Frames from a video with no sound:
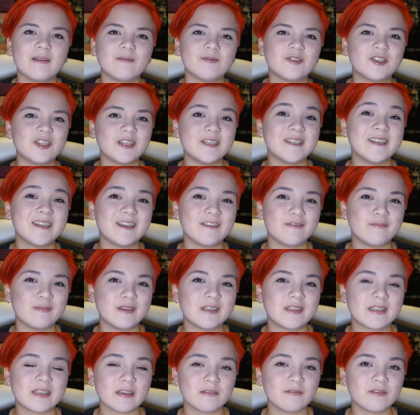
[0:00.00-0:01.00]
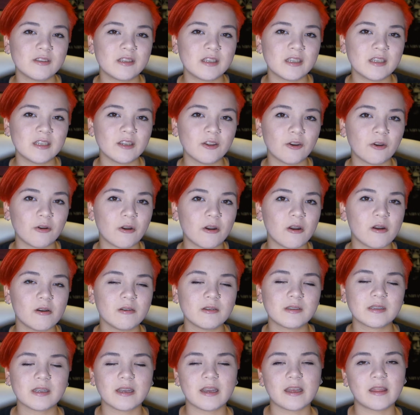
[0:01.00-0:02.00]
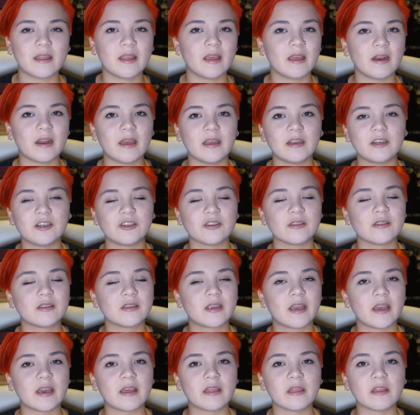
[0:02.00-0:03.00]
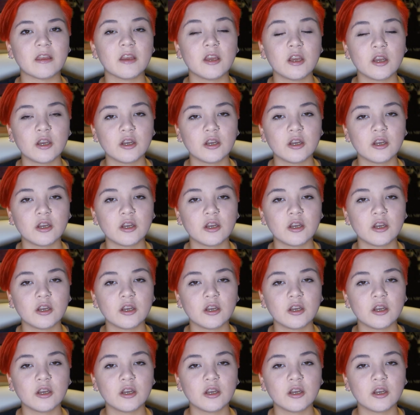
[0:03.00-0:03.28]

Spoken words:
She gave me 70 euros, and then I just can